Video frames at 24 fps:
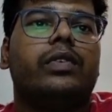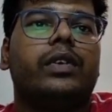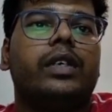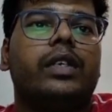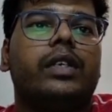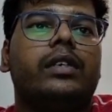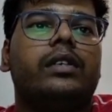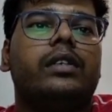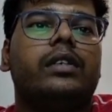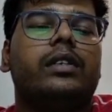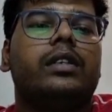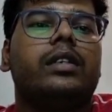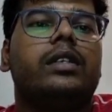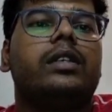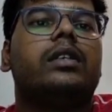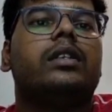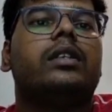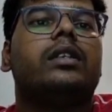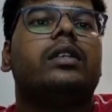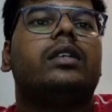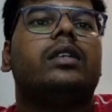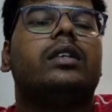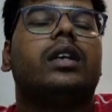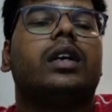fit
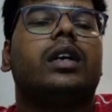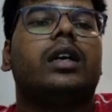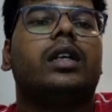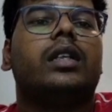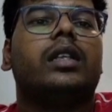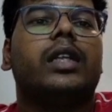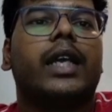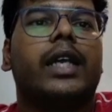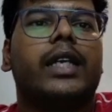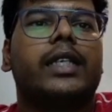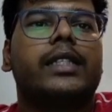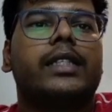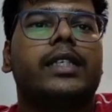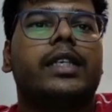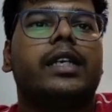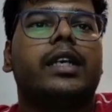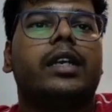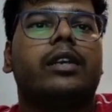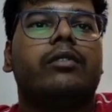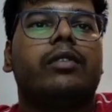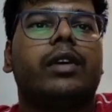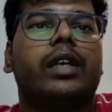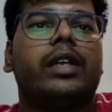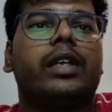on
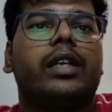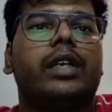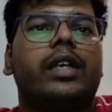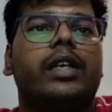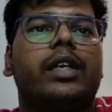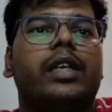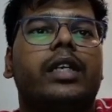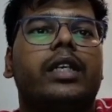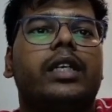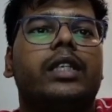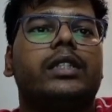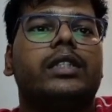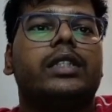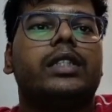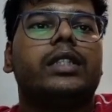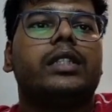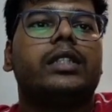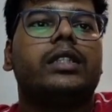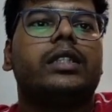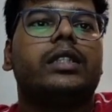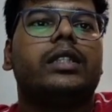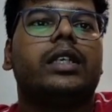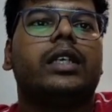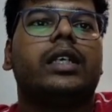xtrain and ytrain
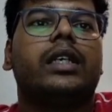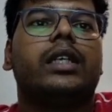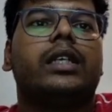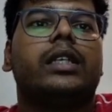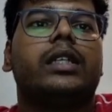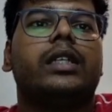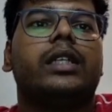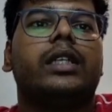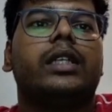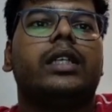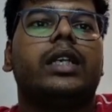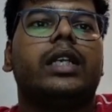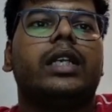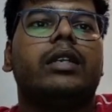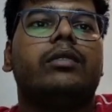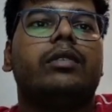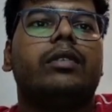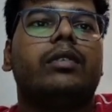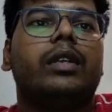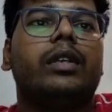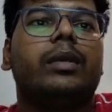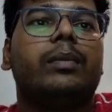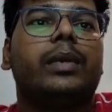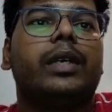dataset, and then again
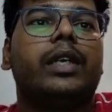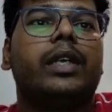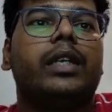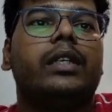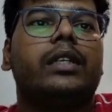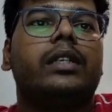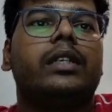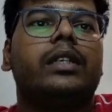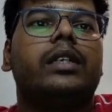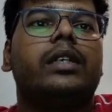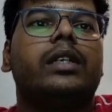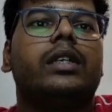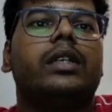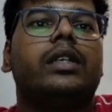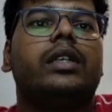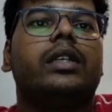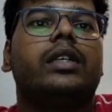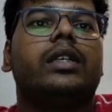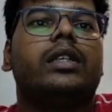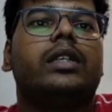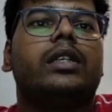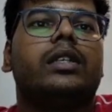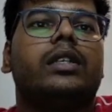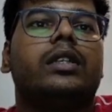we will predict
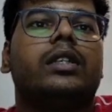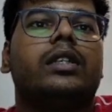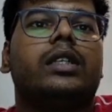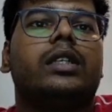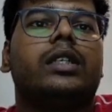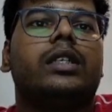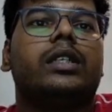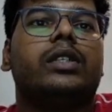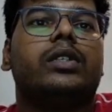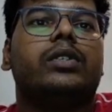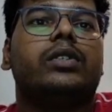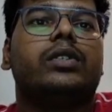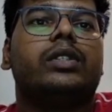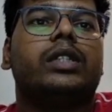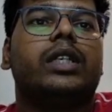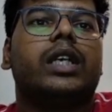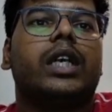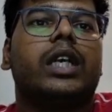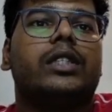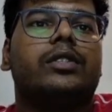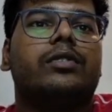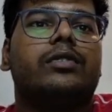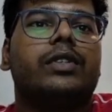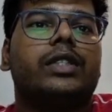using
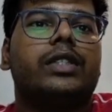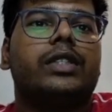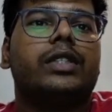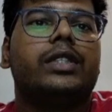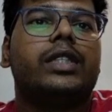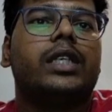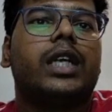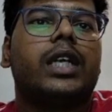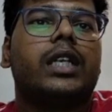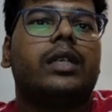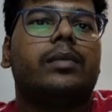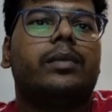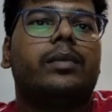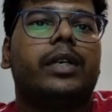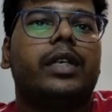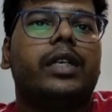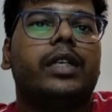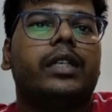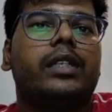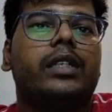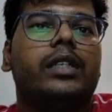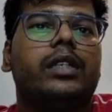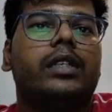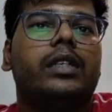
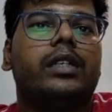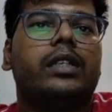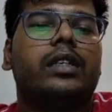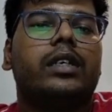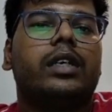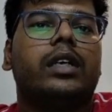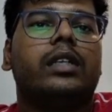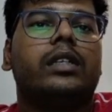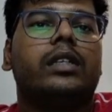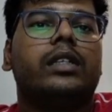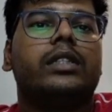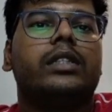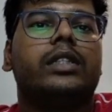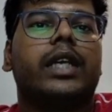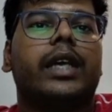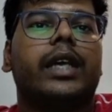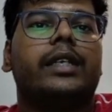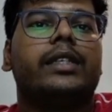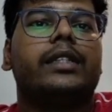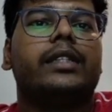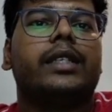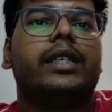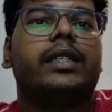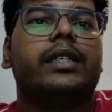svc.predict on this
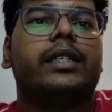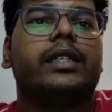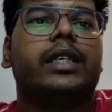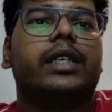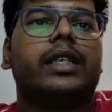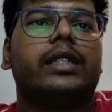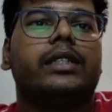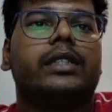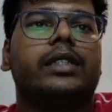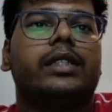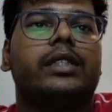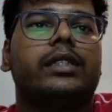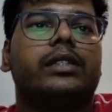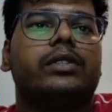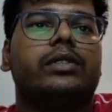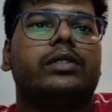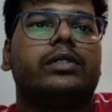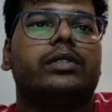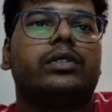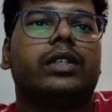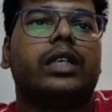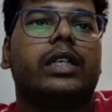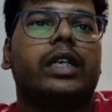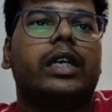xtest dataset.
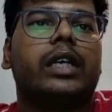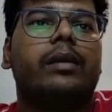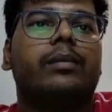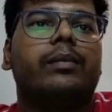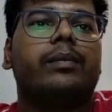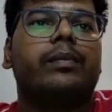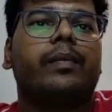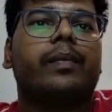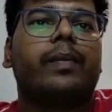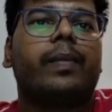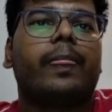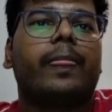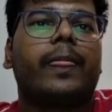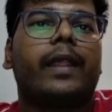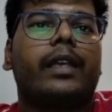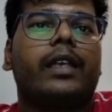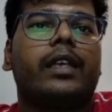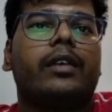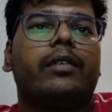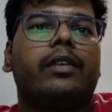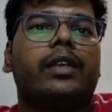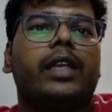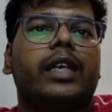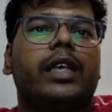So I have
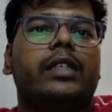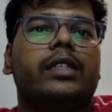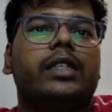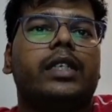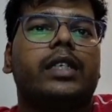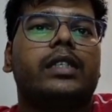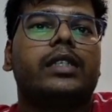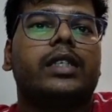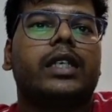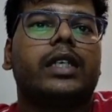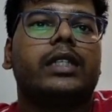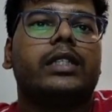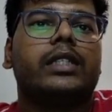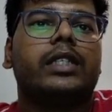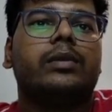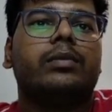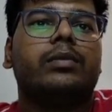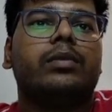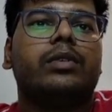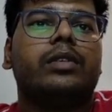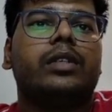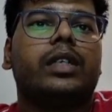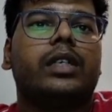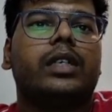given xtest as
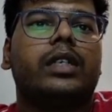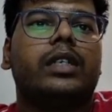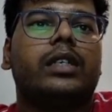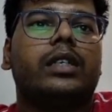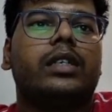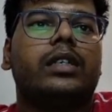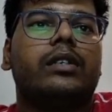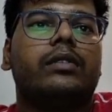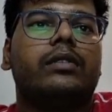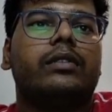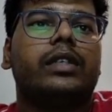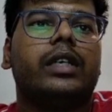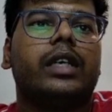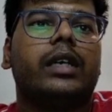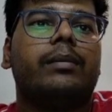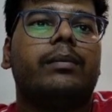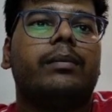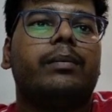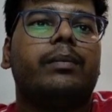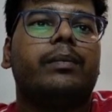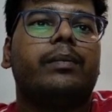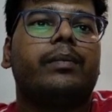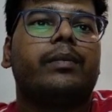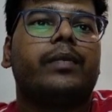input, and we
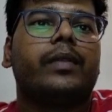have